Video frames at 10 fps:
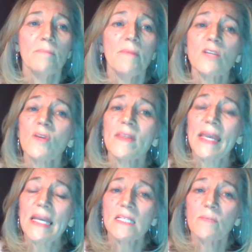Measuring
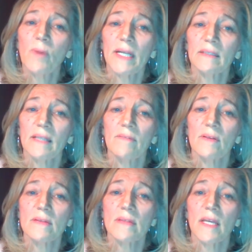the antibody
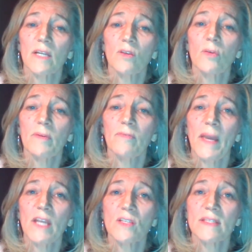levels in a group of
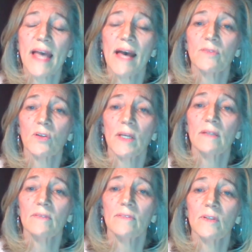patients after
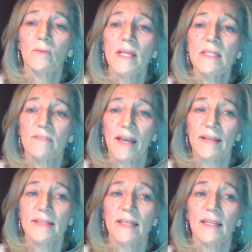influenza
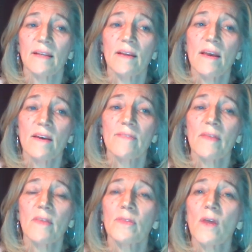vaccine
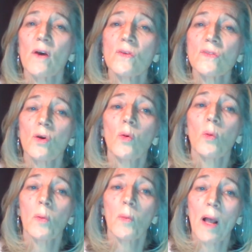found that those
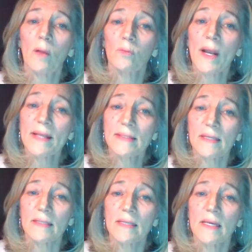who were well
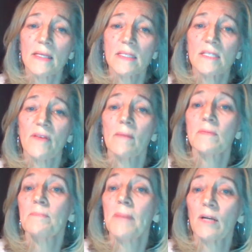rested
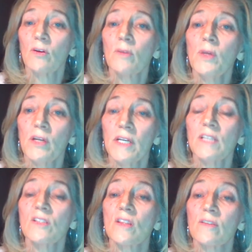developed better
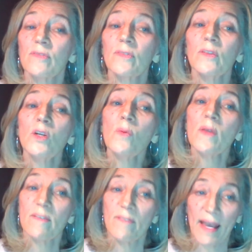immunity to the flu
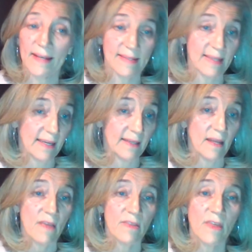with the
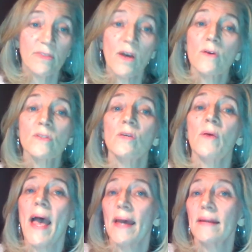vaccine than those
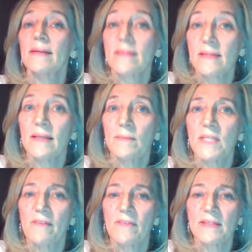who had
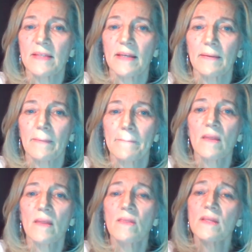sleep deficit.
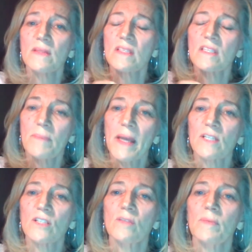This is
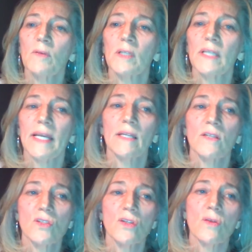suspected to be
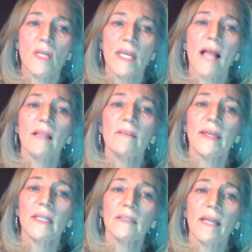related to the
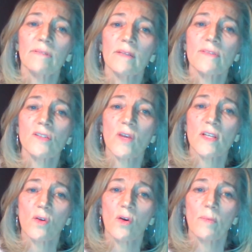elevated level of
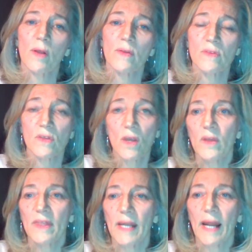stress hormones
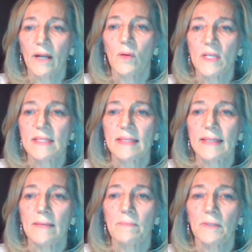with inadequate
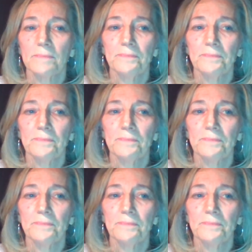sleep.